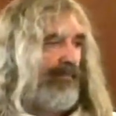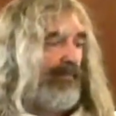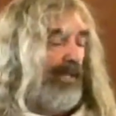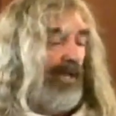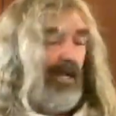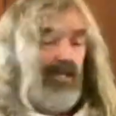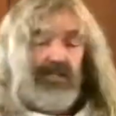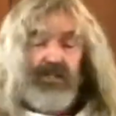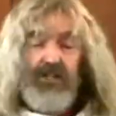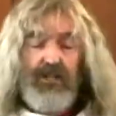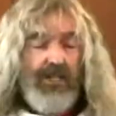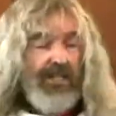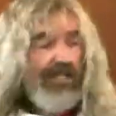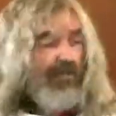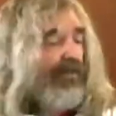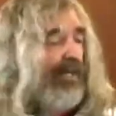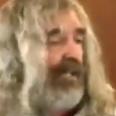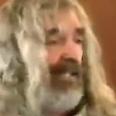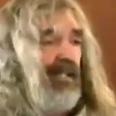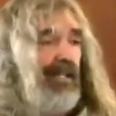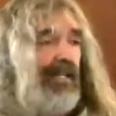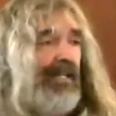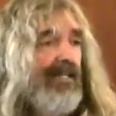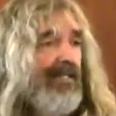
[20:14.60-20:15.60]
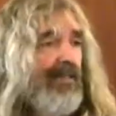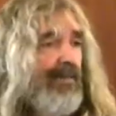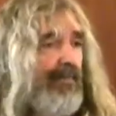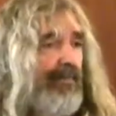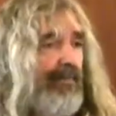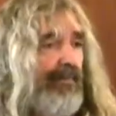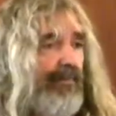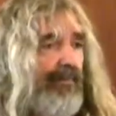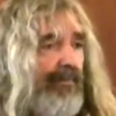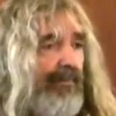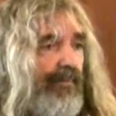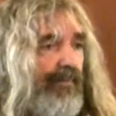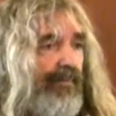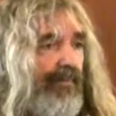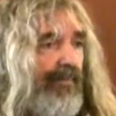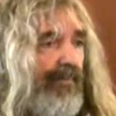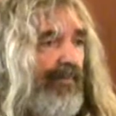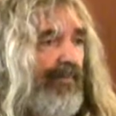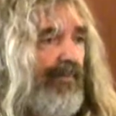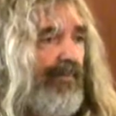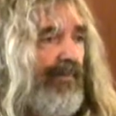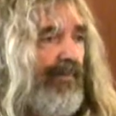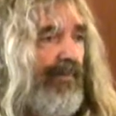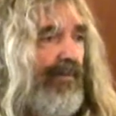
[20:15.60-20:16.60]
And she doesn't recognize him.
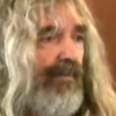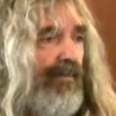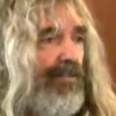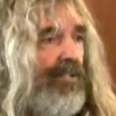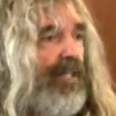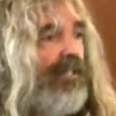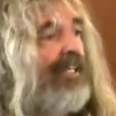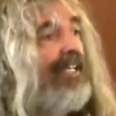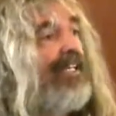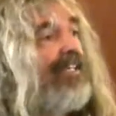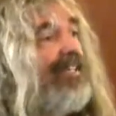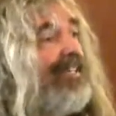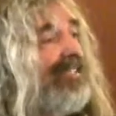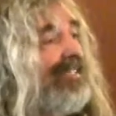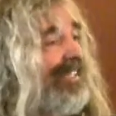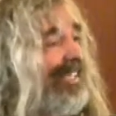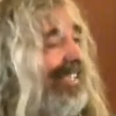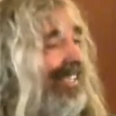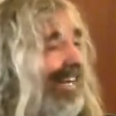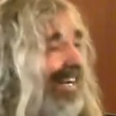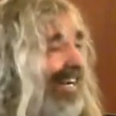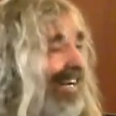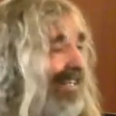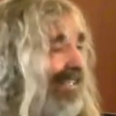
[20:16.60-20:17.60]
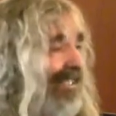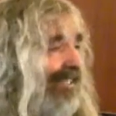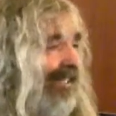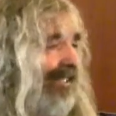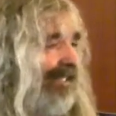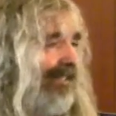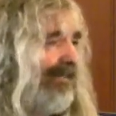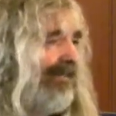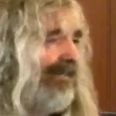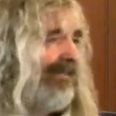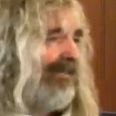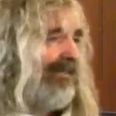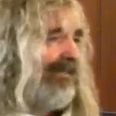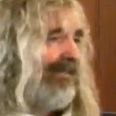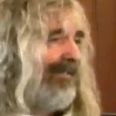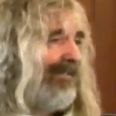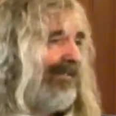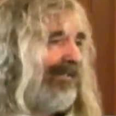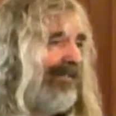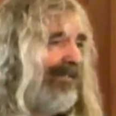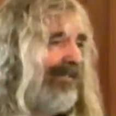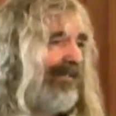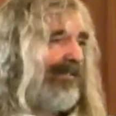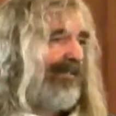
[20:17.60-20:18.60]
She thinks he's the gardener.
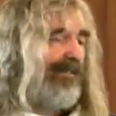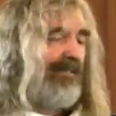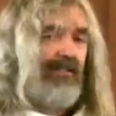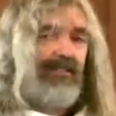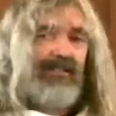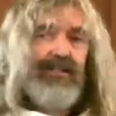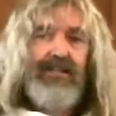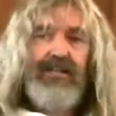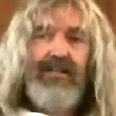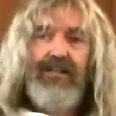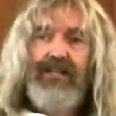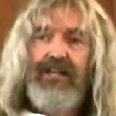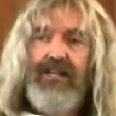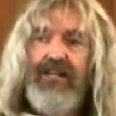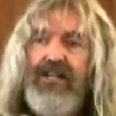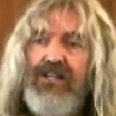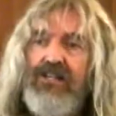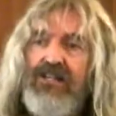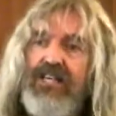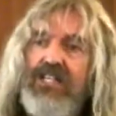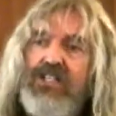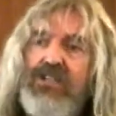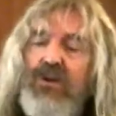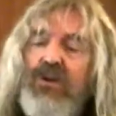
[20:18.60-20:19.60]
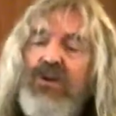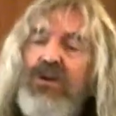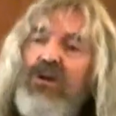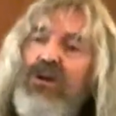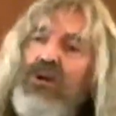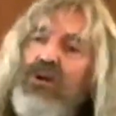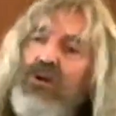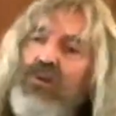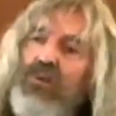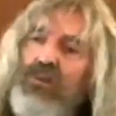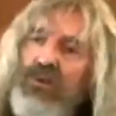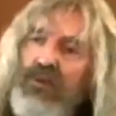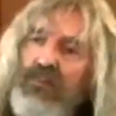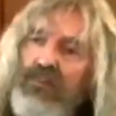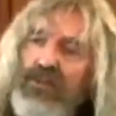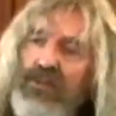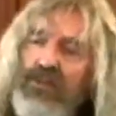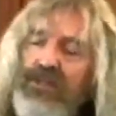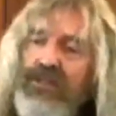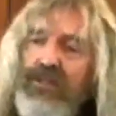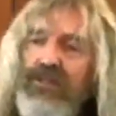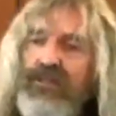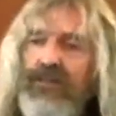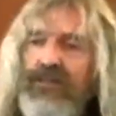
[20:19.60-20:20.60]
And he says to her,
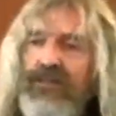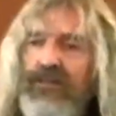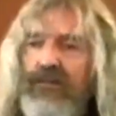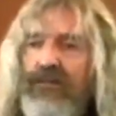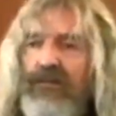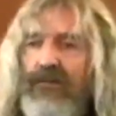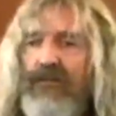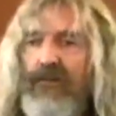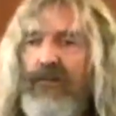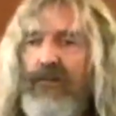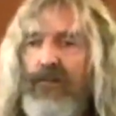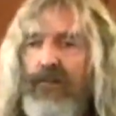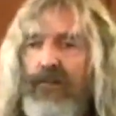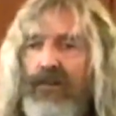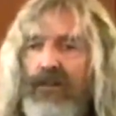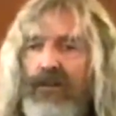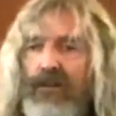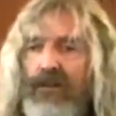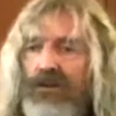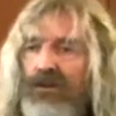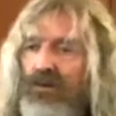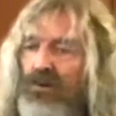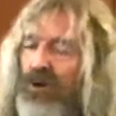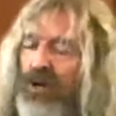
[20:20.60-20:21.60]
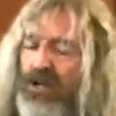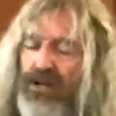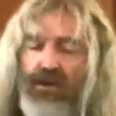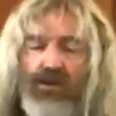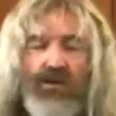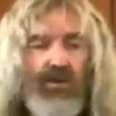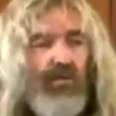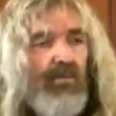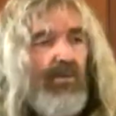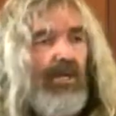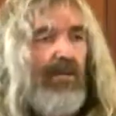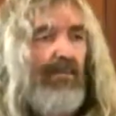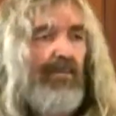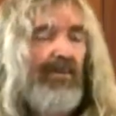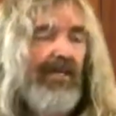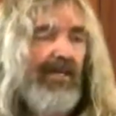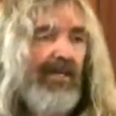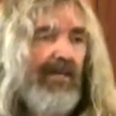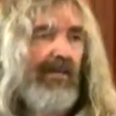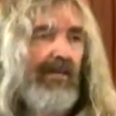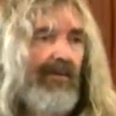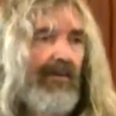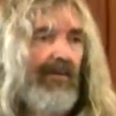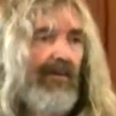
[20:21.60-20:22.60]
"Woman, why are you weeping?"
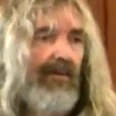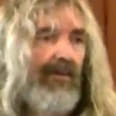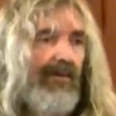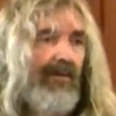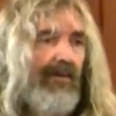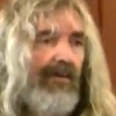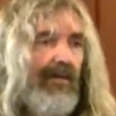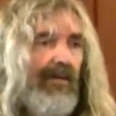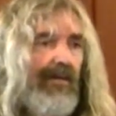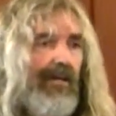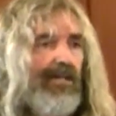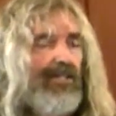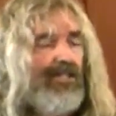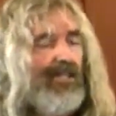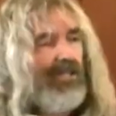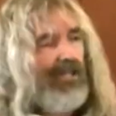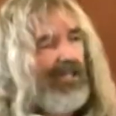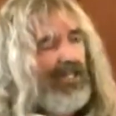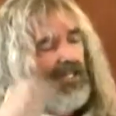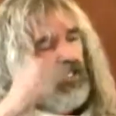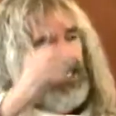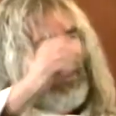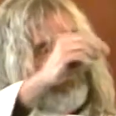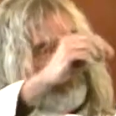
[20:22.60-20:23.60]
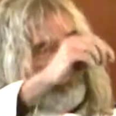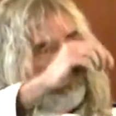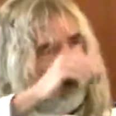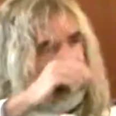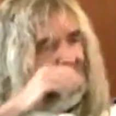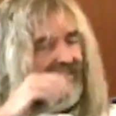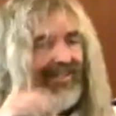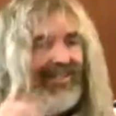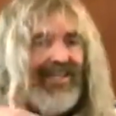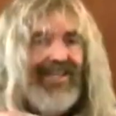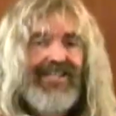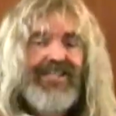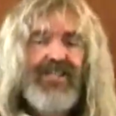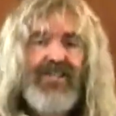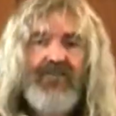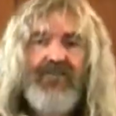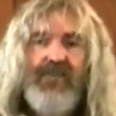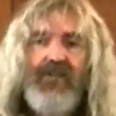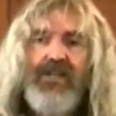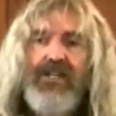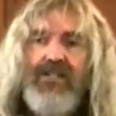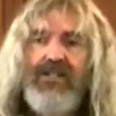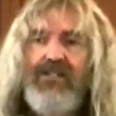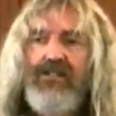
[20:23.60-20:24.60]
And she doesn't even recognize his
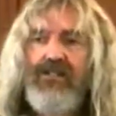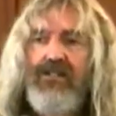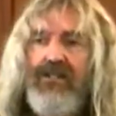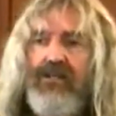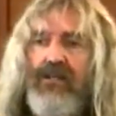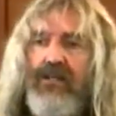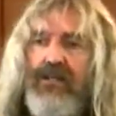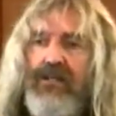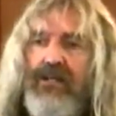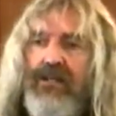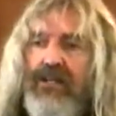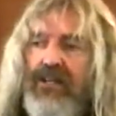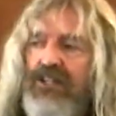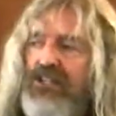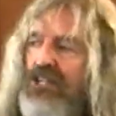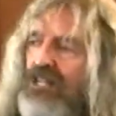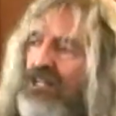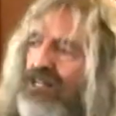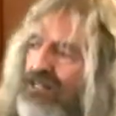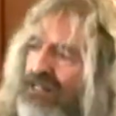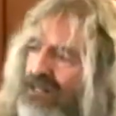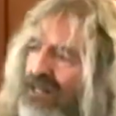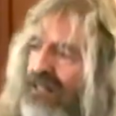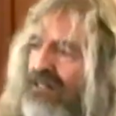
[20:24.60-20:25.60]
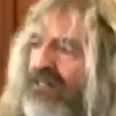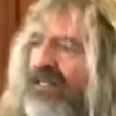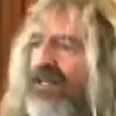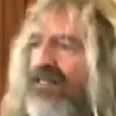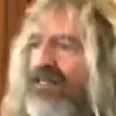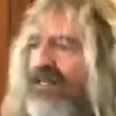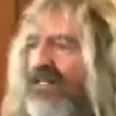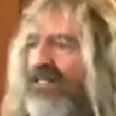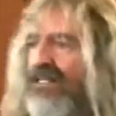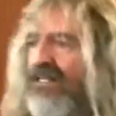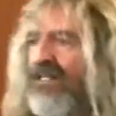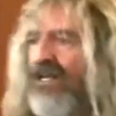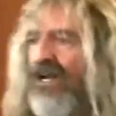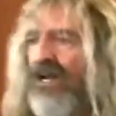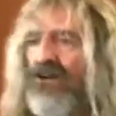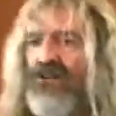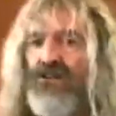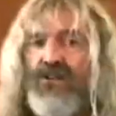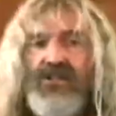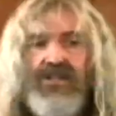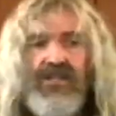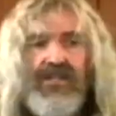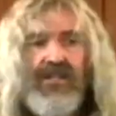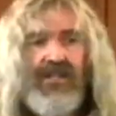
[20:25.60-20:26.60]
voice. And she still thinks it's the
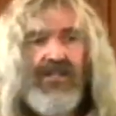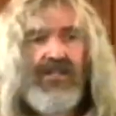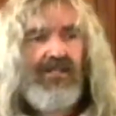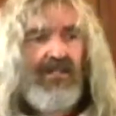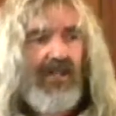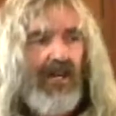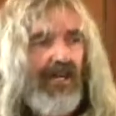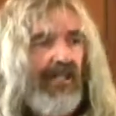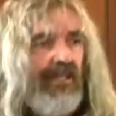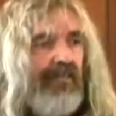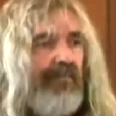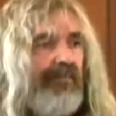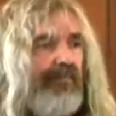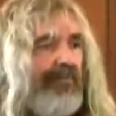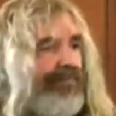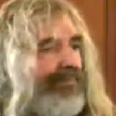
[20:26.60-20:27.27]
gardener. She says, "Sir,